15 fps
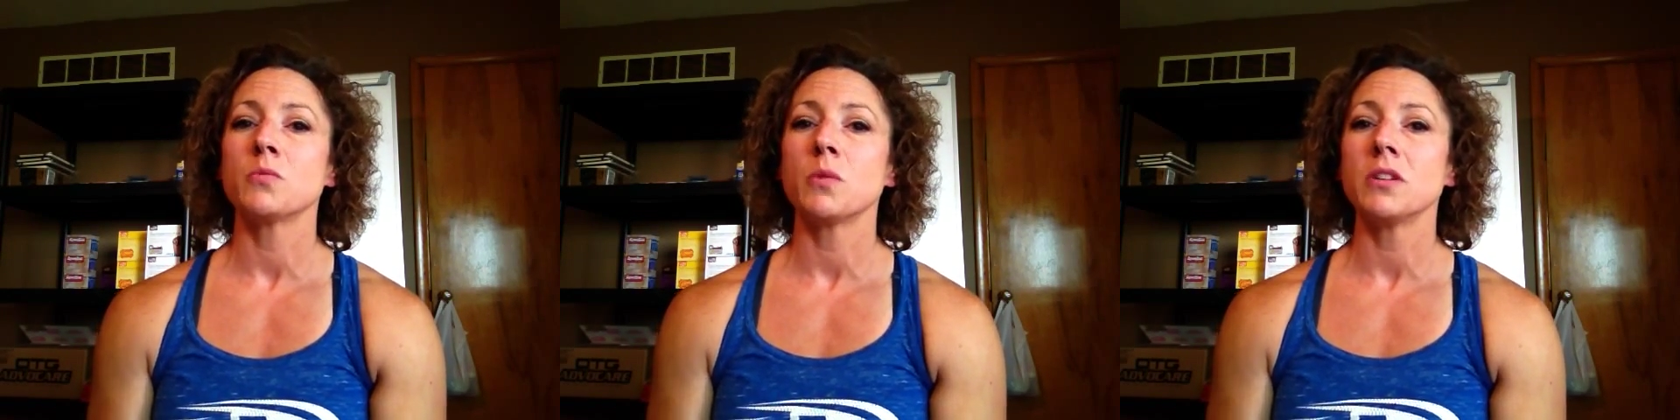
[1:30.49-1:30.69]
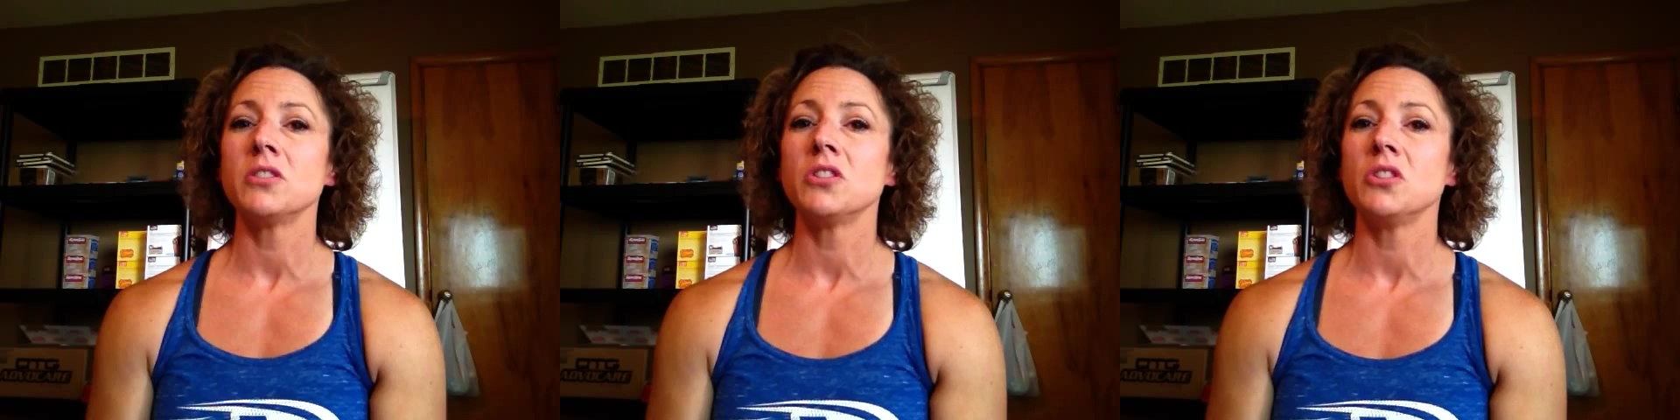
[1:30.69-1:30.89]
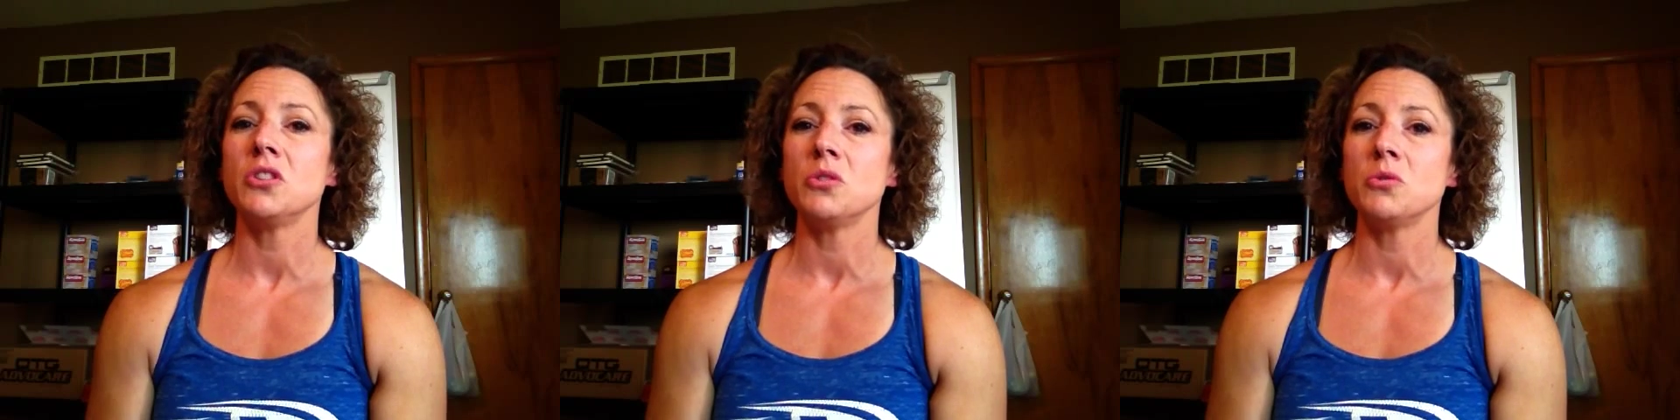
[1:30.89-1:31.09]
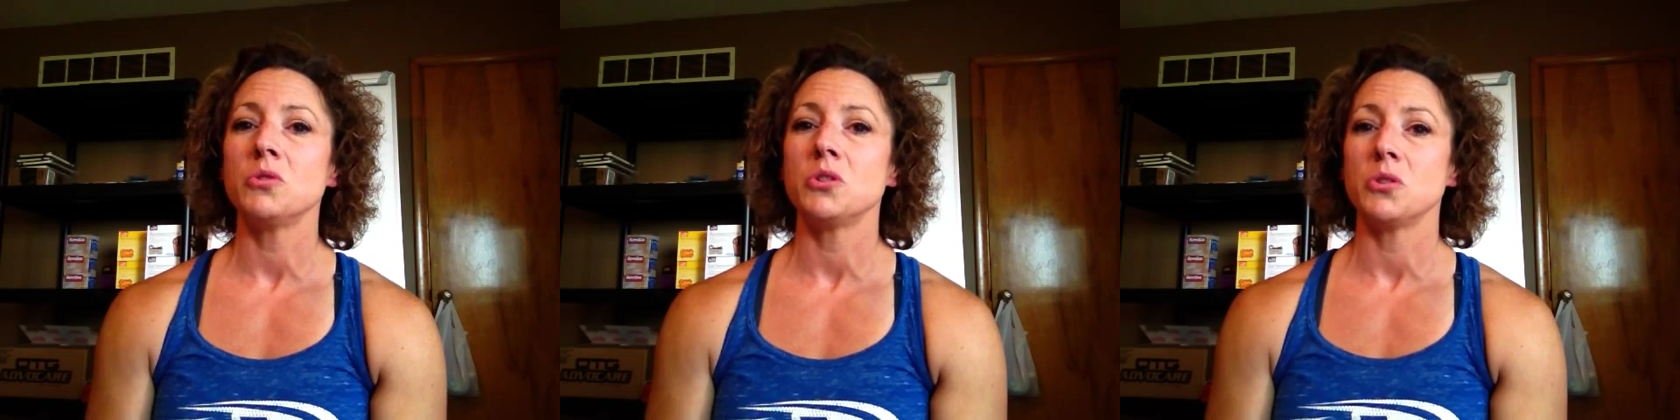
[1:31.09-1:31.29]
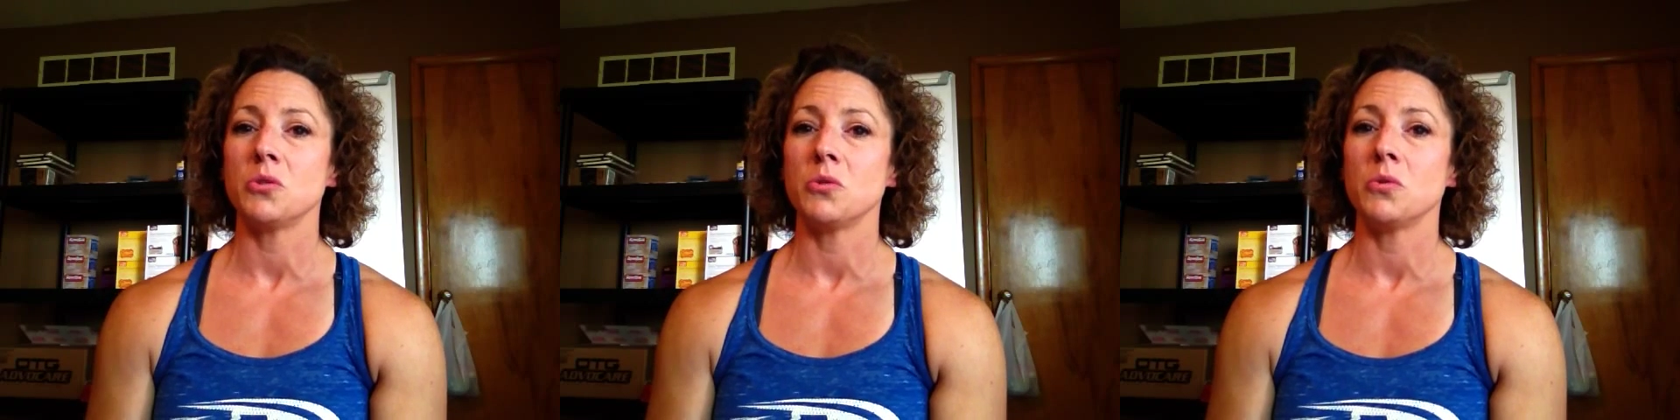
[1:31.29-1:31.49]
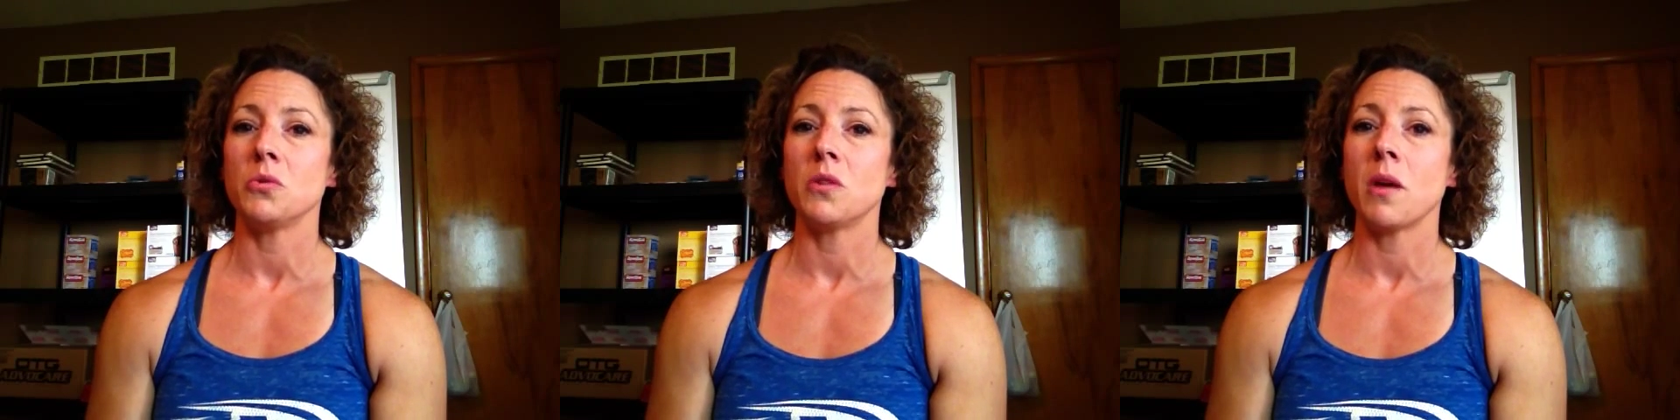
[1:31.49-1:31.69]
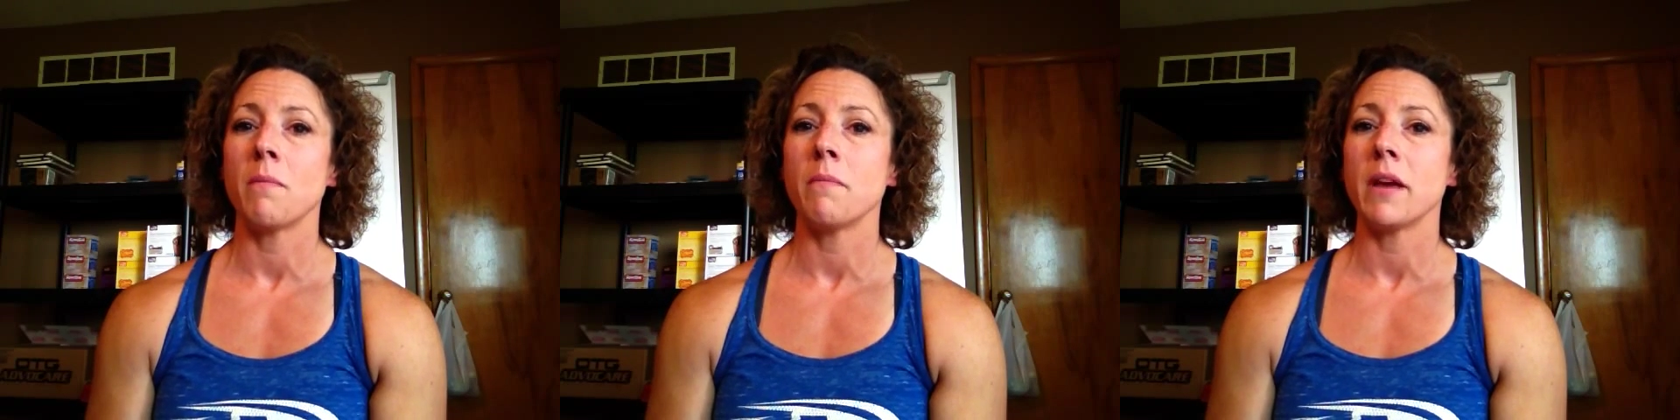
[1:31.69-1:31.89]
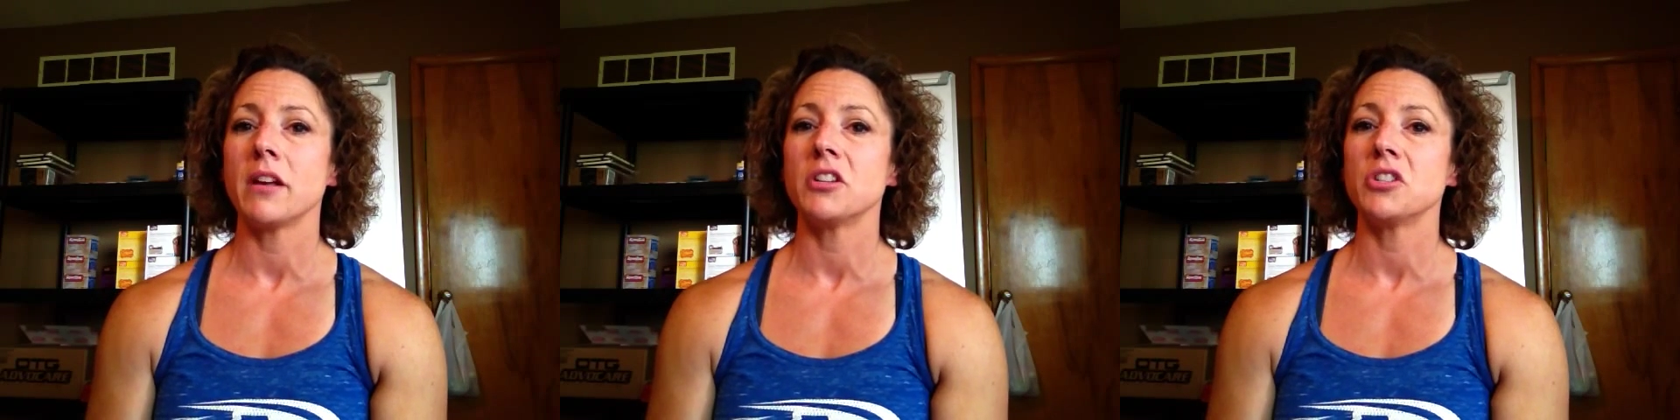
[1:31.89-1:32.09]
What do you do that
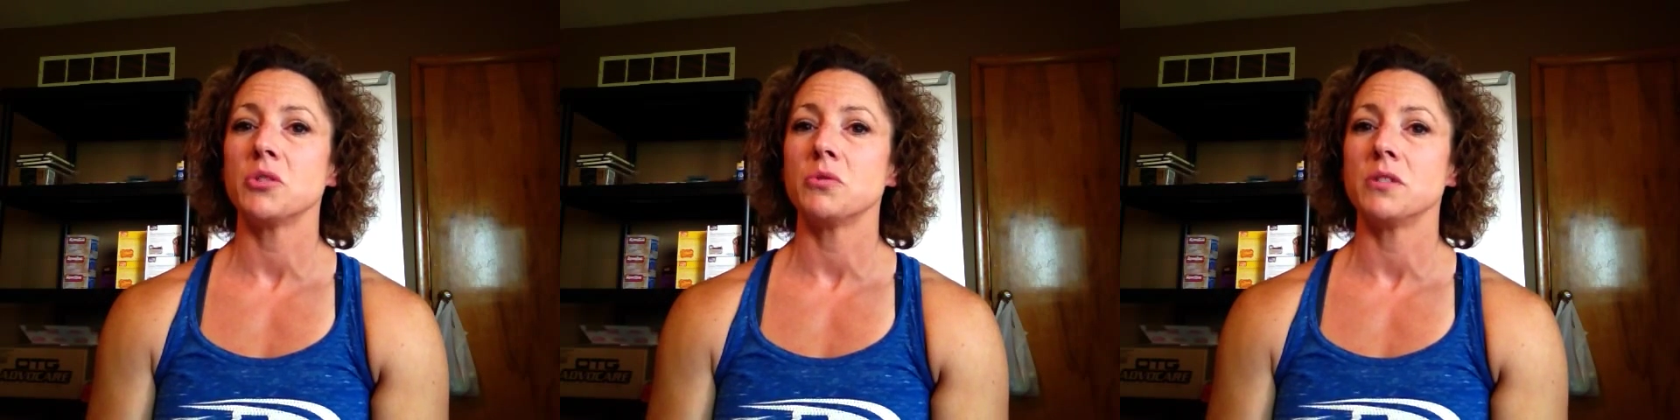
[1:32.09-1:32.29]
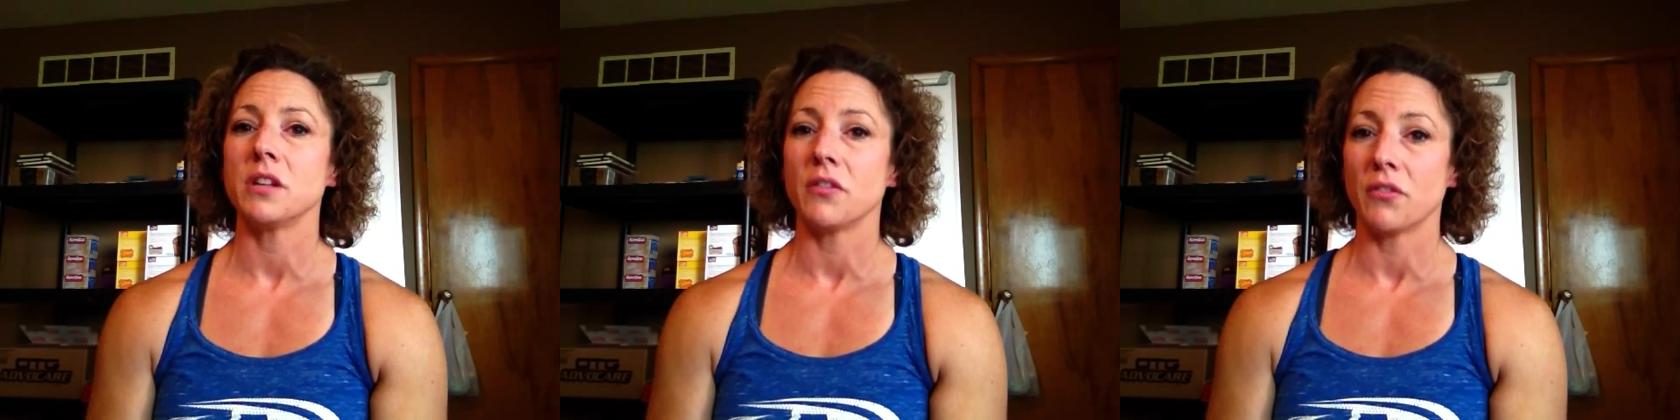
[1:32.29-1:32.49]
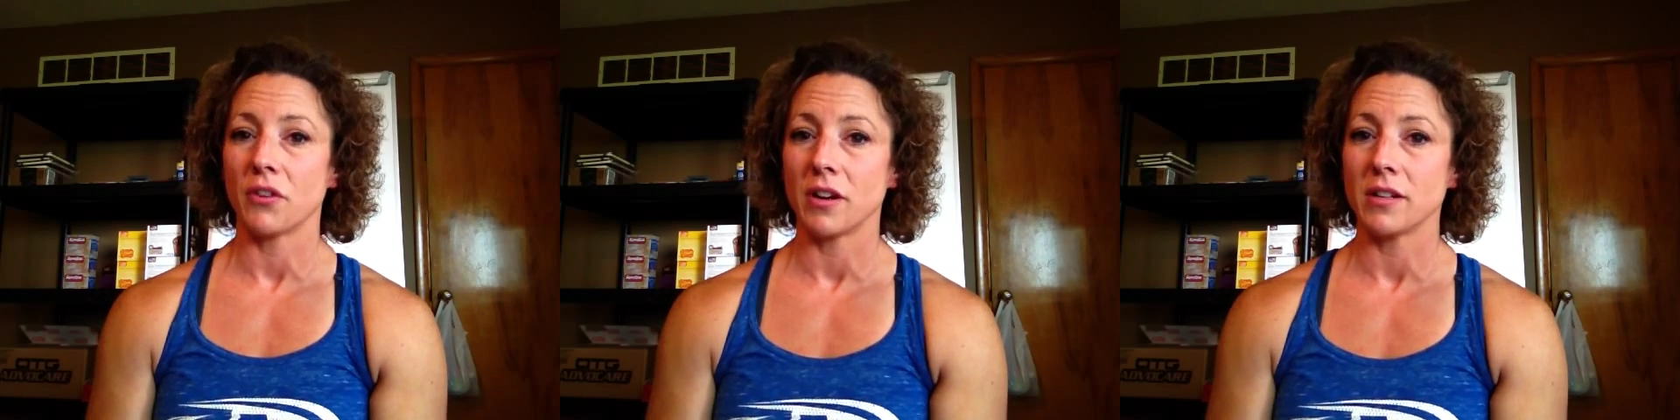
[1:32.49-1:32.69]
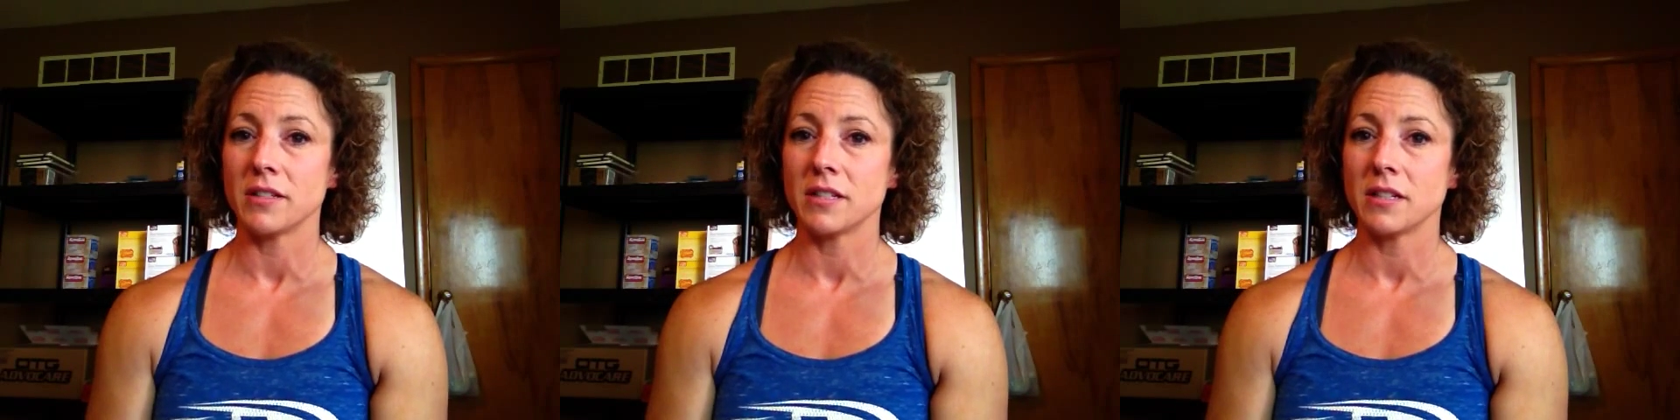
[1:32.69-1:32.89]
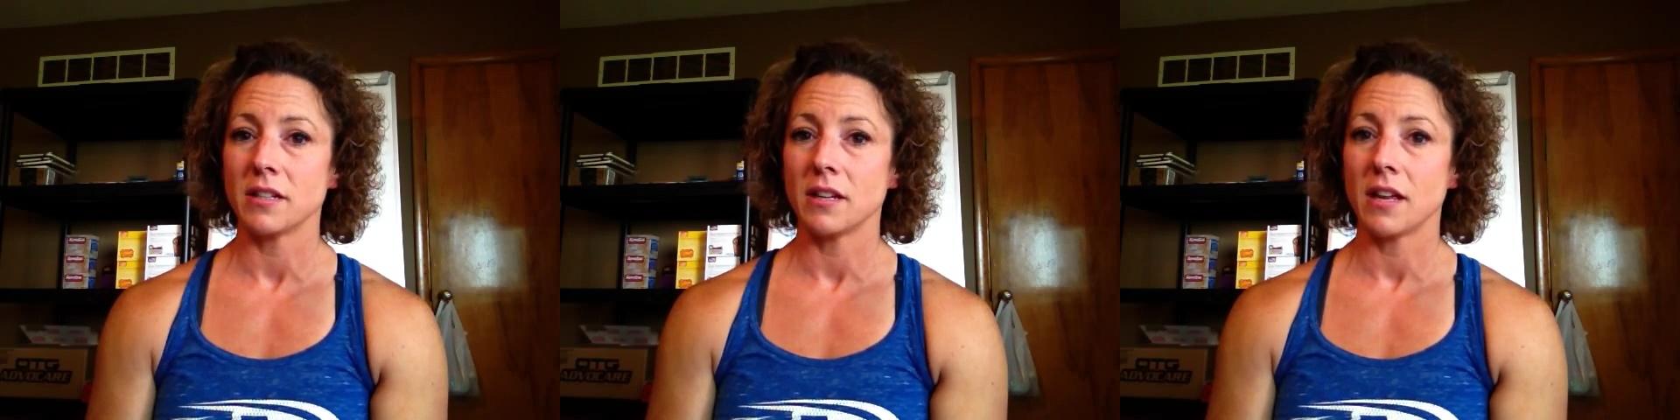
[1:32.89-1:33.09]
makes you different?